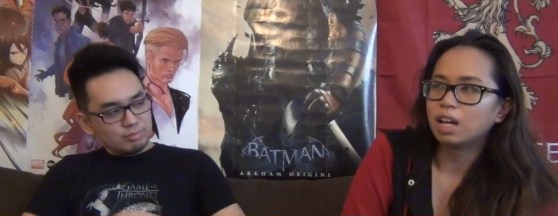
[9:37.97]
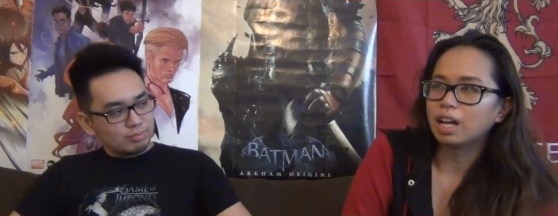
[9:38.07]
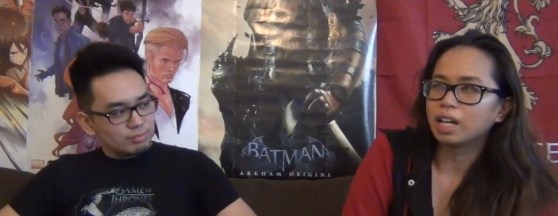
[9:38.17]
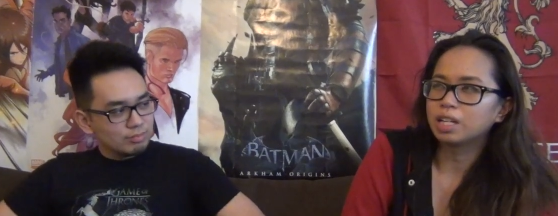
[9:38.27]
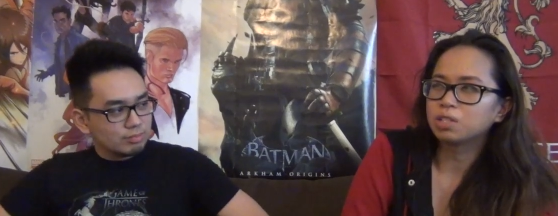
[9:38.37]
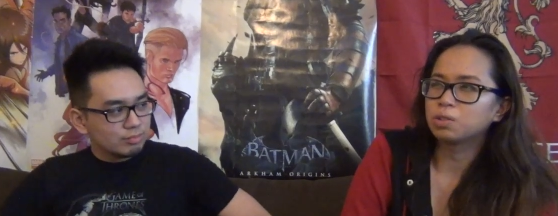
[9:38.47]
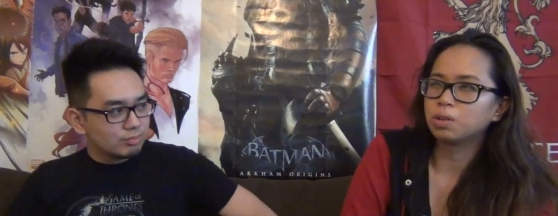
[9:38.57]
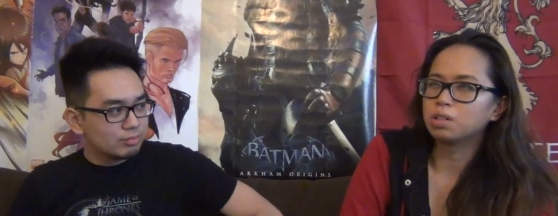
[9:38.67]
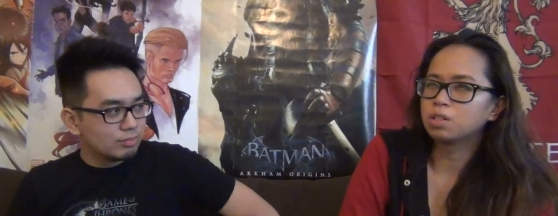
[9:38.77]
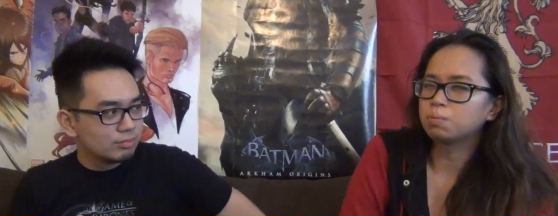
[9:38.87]
Speaker 1: I guess
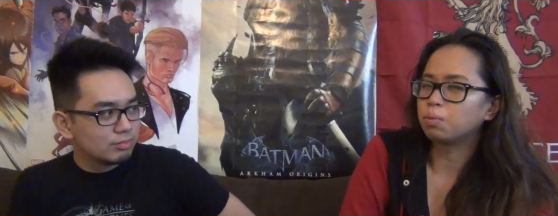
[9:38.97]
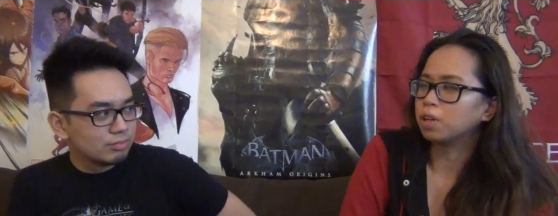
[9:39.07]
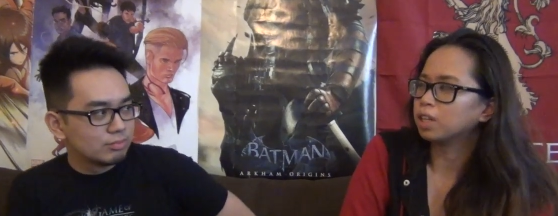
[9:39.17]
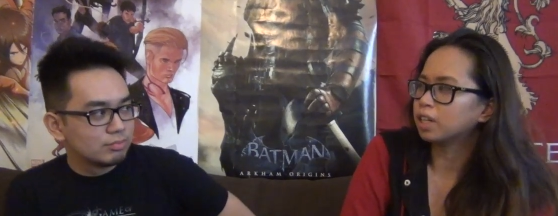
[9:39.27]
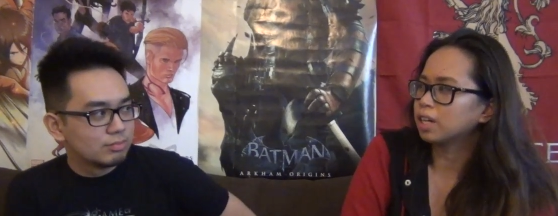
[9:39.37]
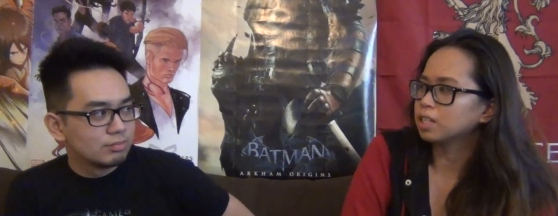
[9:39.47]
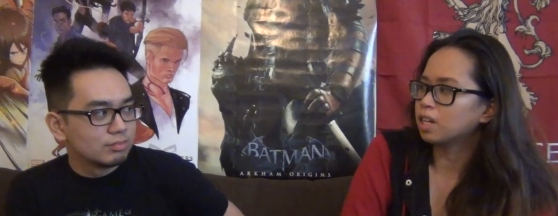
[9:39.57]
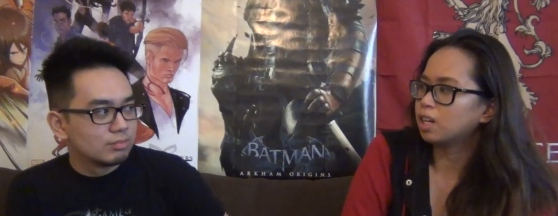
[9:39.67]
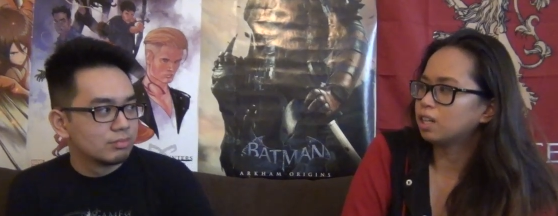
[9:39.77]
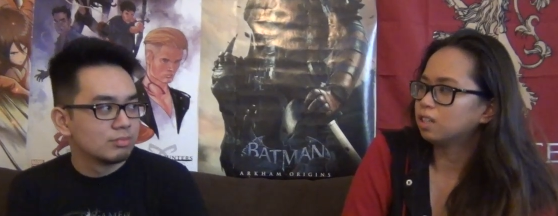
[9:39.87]
sort of spoiler I
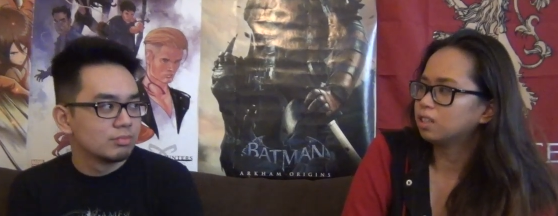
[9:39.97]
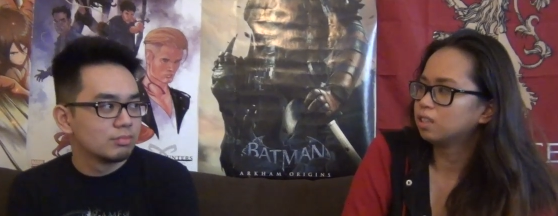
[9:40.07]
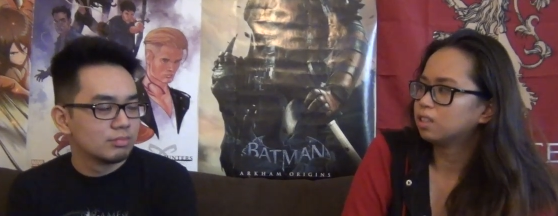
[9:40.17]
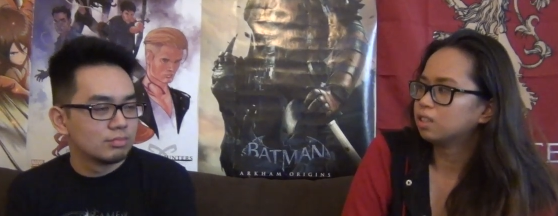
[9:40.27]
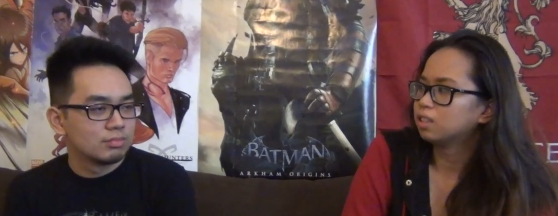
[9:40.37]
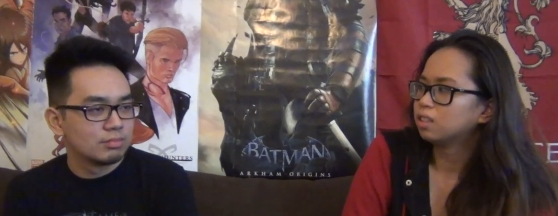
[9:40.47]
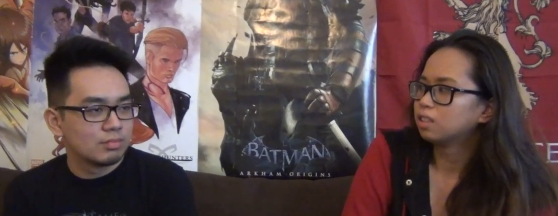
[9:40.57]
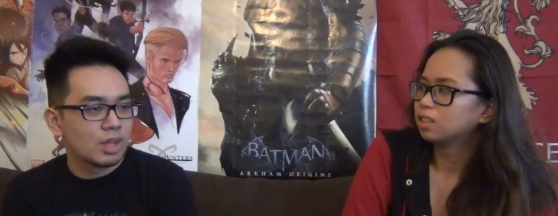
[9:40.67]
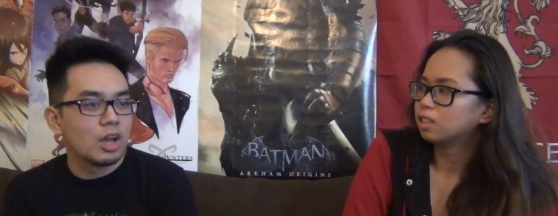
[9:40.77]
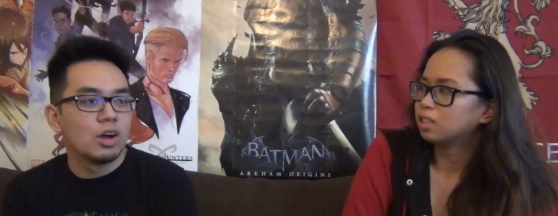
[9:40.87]
saw.
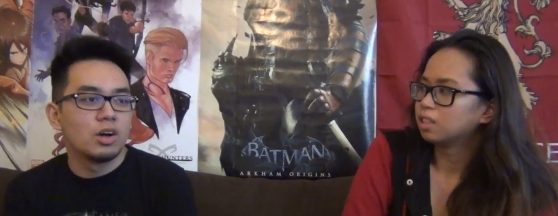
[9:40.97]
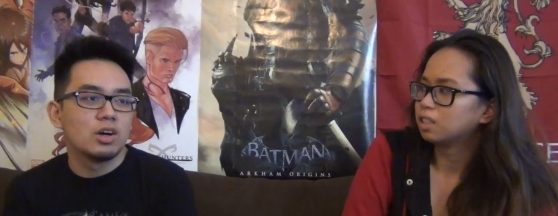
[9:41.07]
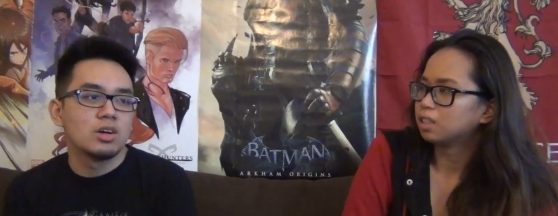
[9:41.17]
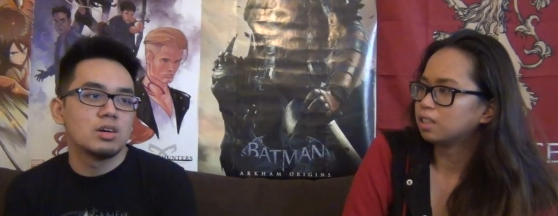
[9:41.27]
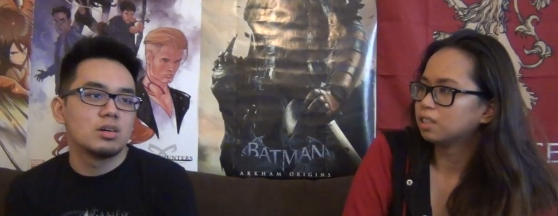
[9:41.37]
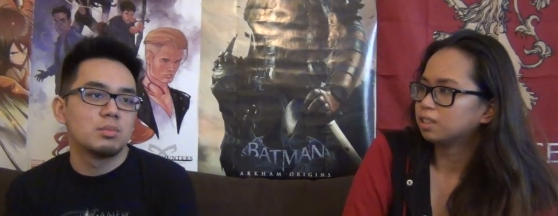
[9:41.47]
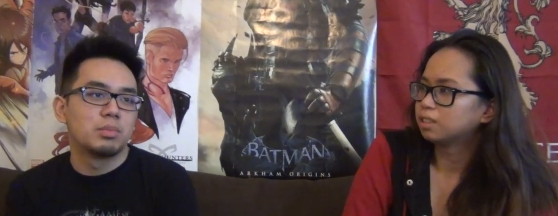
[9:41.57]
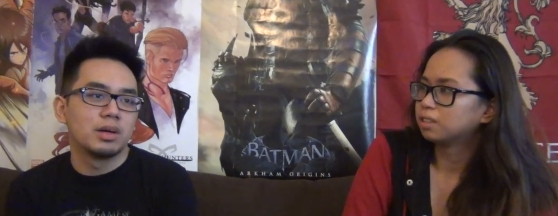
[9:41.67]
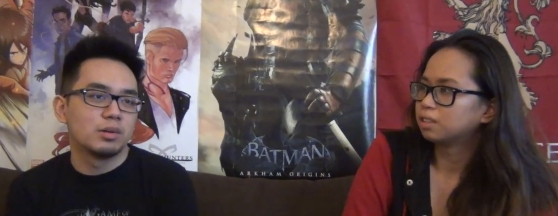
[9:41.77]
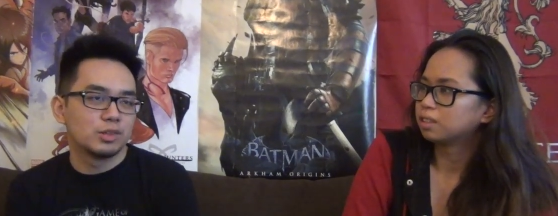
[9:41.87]
Speaker 2: Oh,
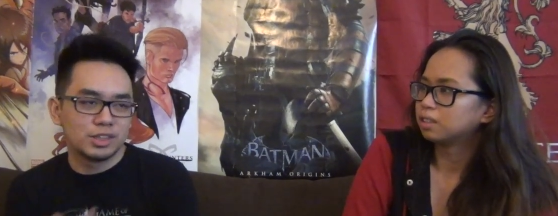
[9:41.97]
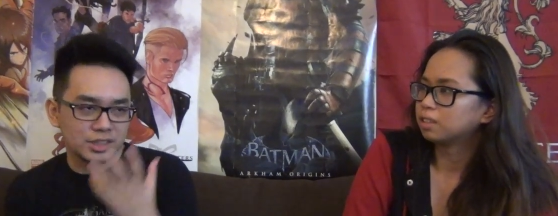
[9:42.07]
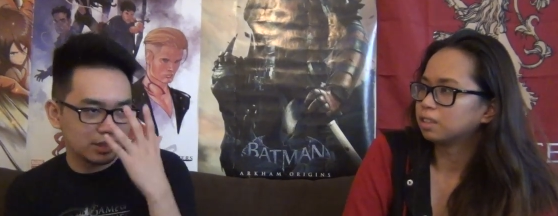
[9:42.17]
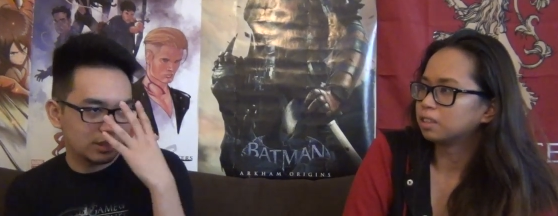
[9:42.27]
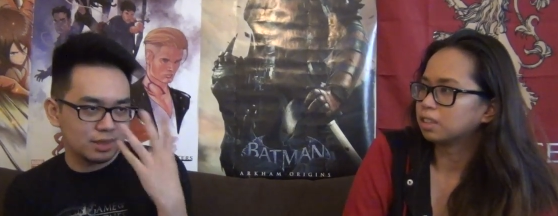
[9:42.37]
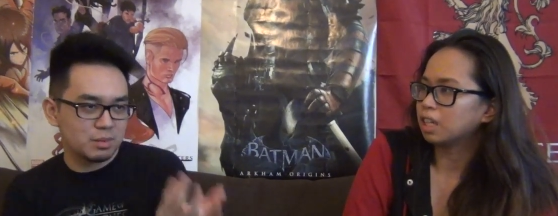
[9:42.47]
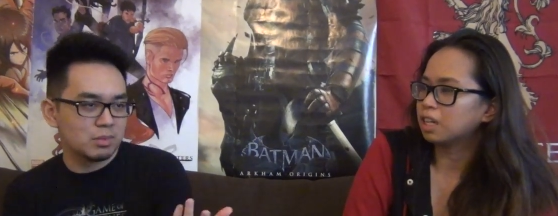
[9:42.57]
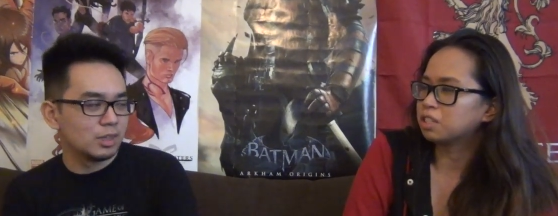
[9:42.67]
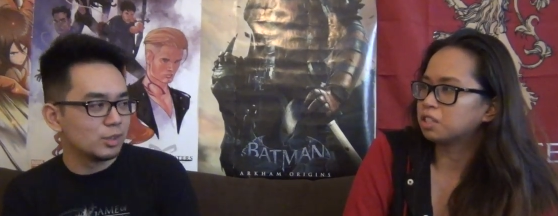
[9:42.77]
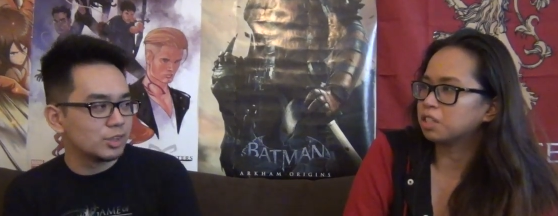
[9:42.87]
but it was just him
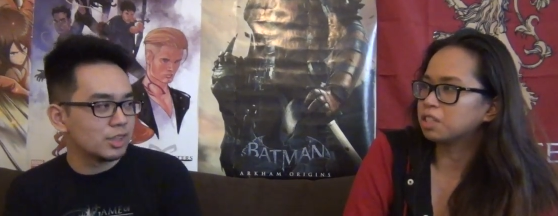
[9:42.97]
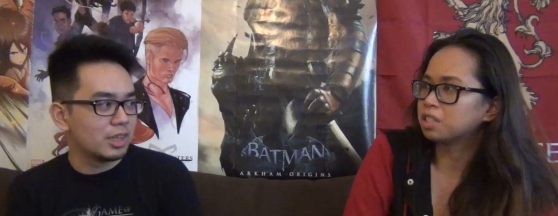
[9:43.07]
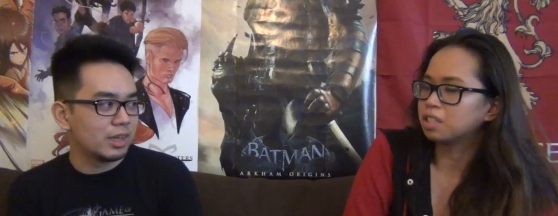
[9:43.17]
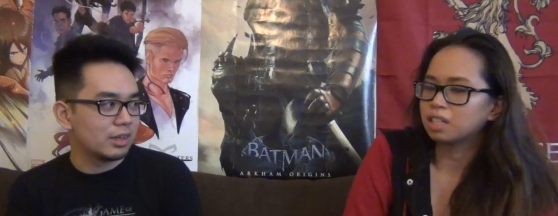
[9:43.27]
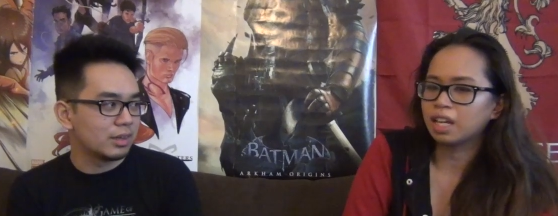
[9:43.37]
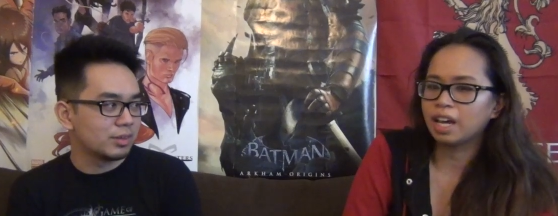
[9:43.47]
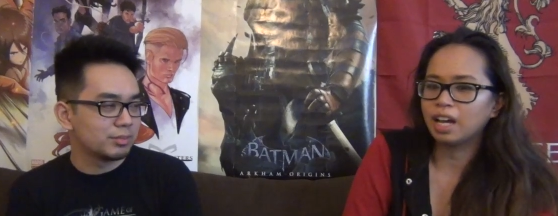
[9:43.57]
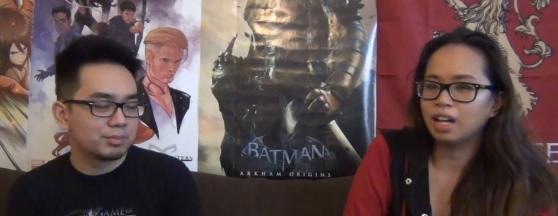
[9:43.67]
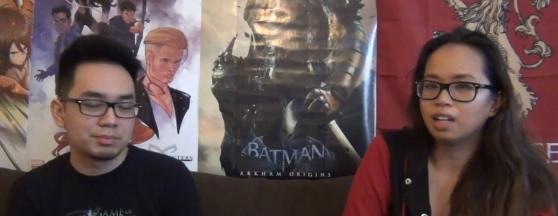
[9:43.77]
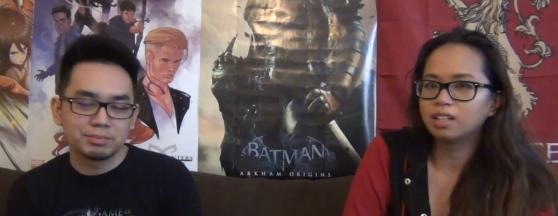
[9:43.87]
it's hallucinating. Just,
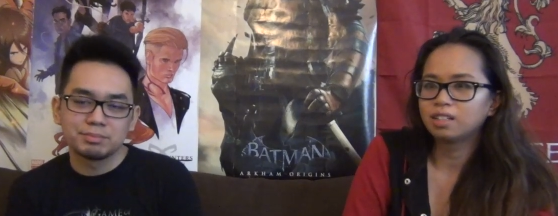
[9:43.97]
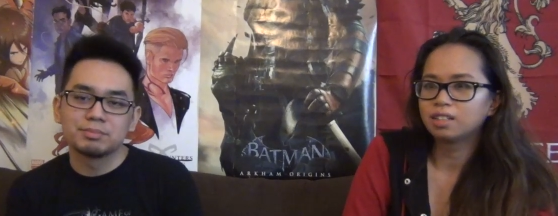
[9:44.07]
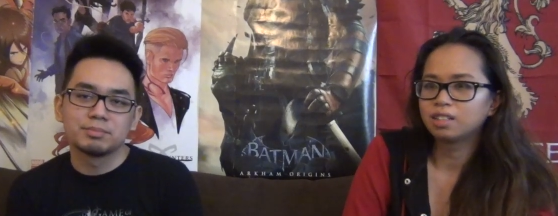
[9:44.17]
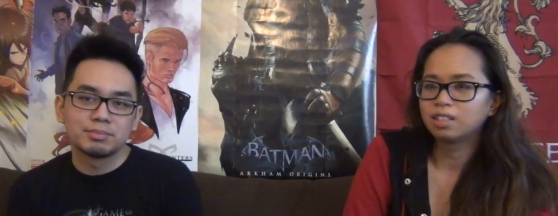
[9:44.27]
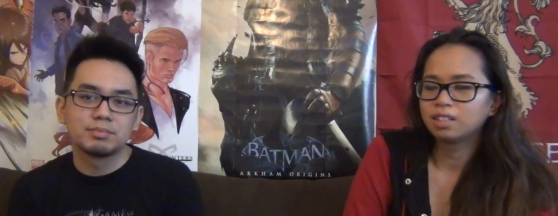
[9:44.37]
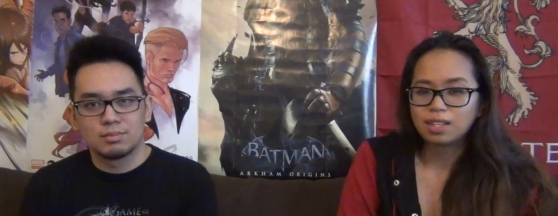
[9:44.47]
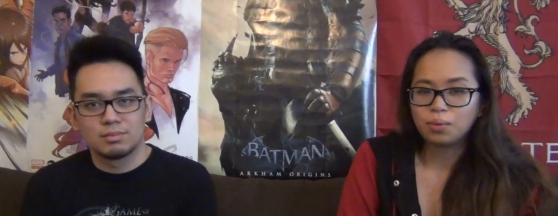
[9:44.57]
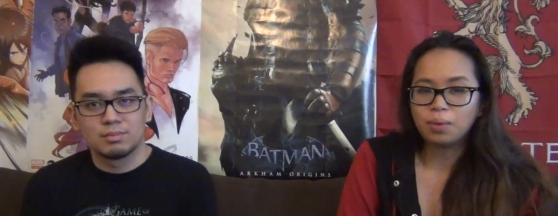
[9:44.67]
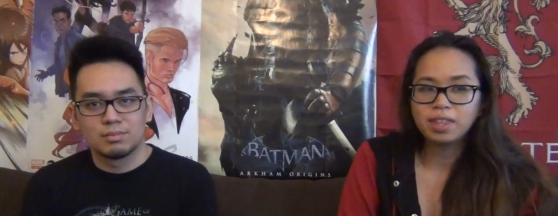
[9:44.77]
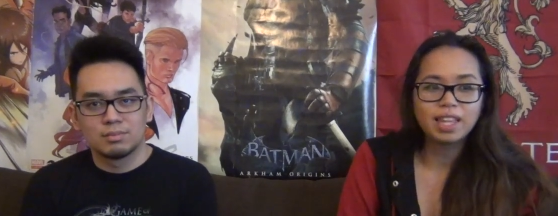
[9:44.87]
Speaker 1: yeah. The
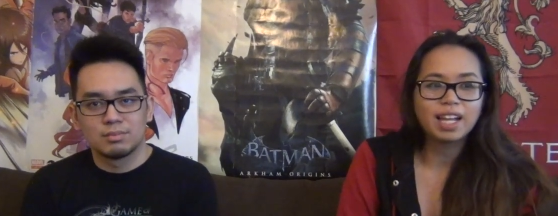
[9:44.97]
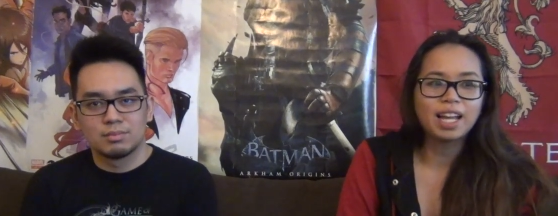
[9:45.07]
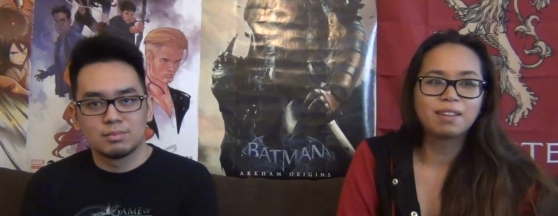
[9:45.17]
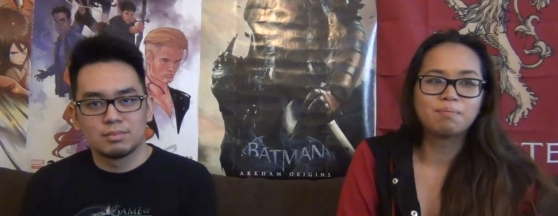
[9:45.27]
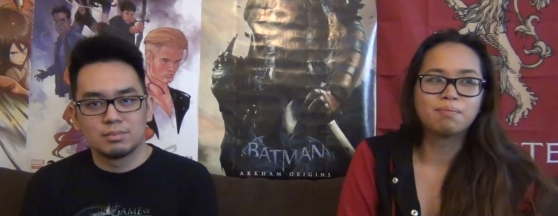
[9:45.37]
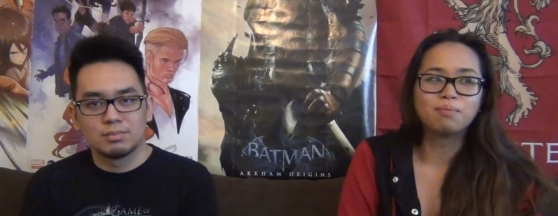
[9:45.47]
one thing I